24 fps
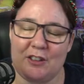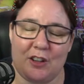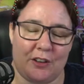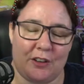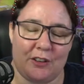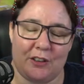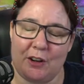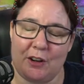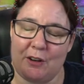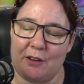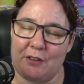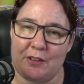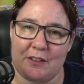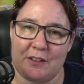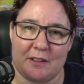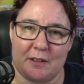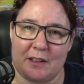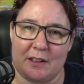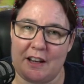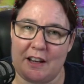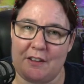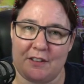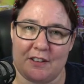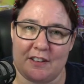know if it's
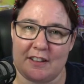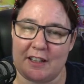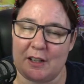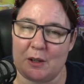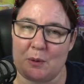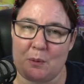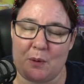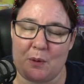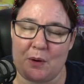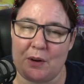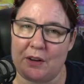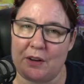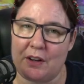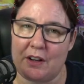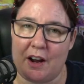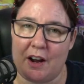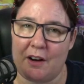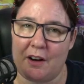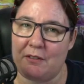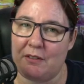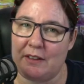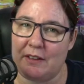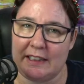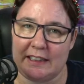going to work. I
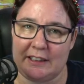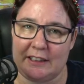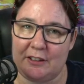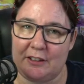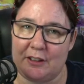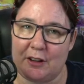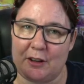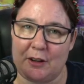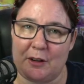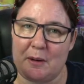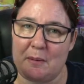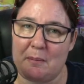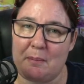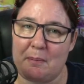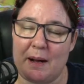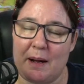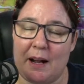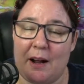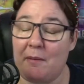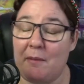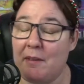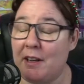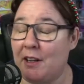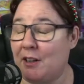really don't, but
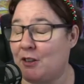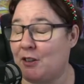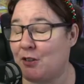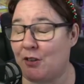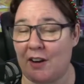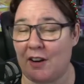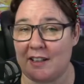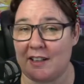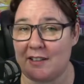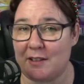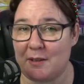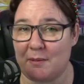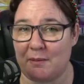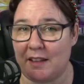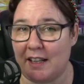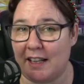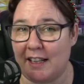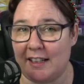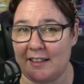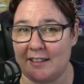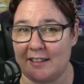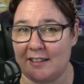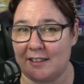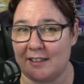I'm going to try some
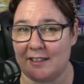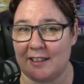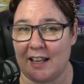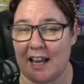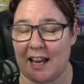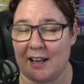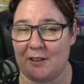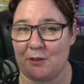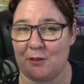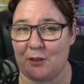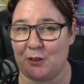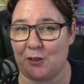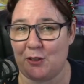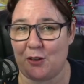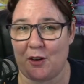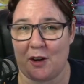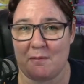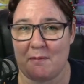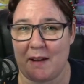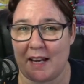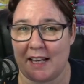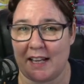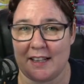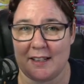things and we'll try and
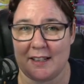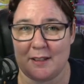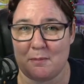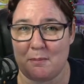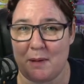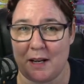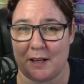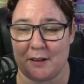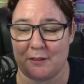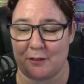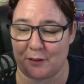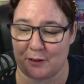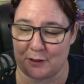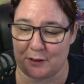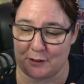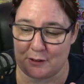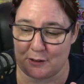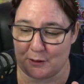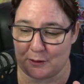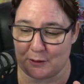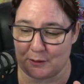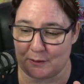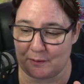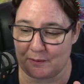make this better for us
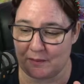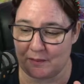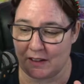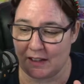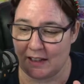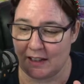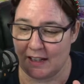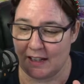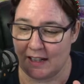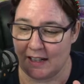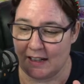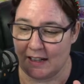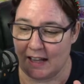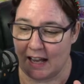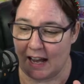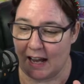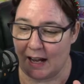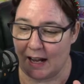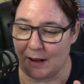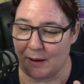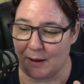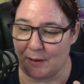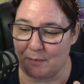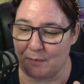all.
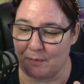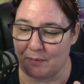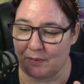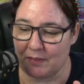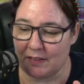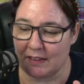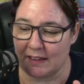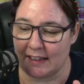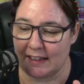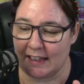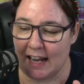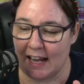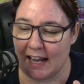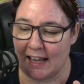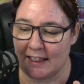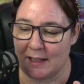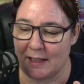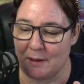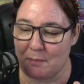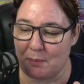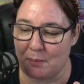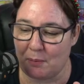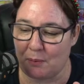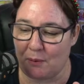Kathy
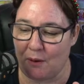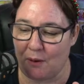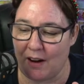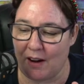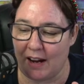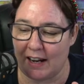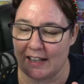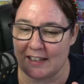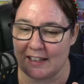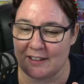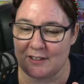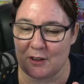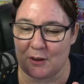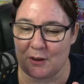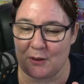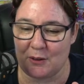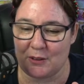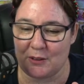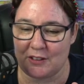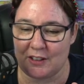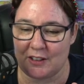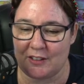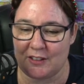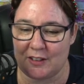Breyer has
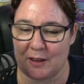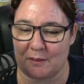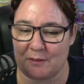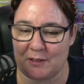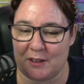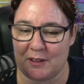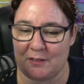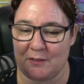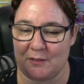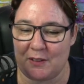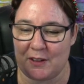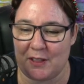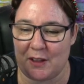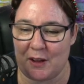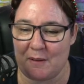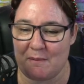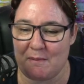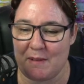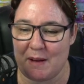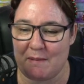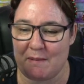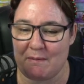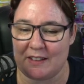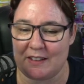also jumped in with her
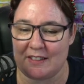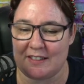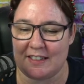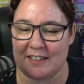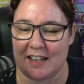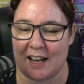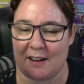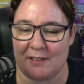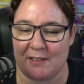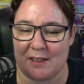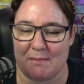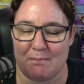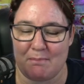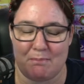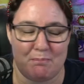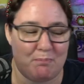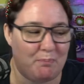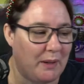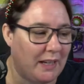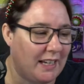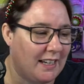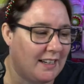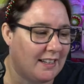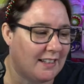members chat with a
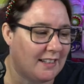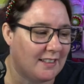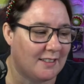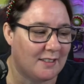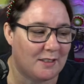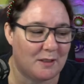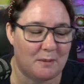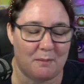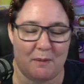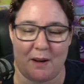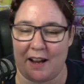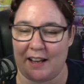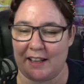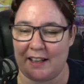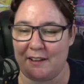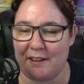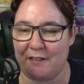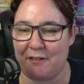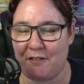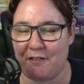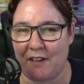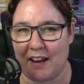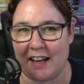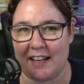big smiley
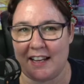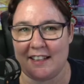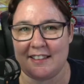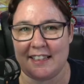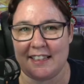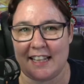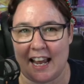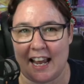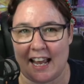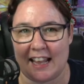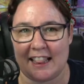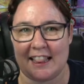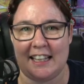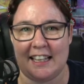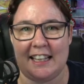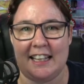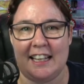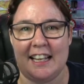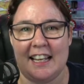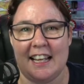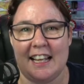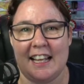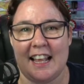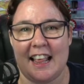face. Kathy,
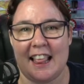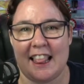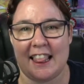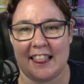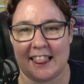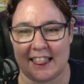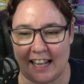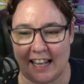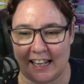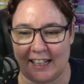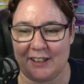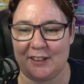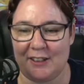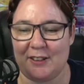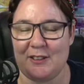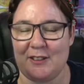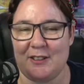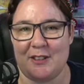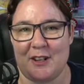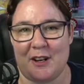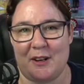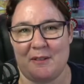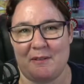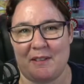thank you
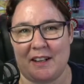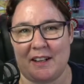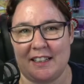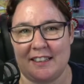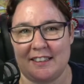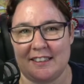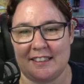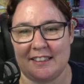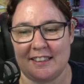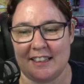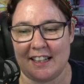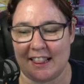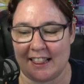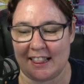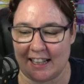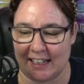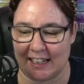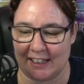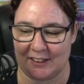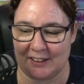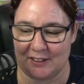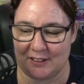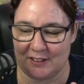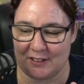so much.
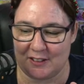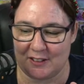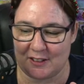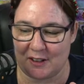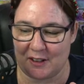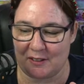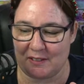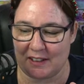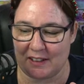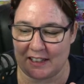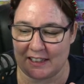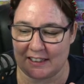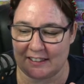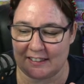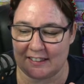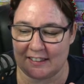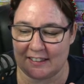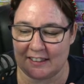Thank you so much.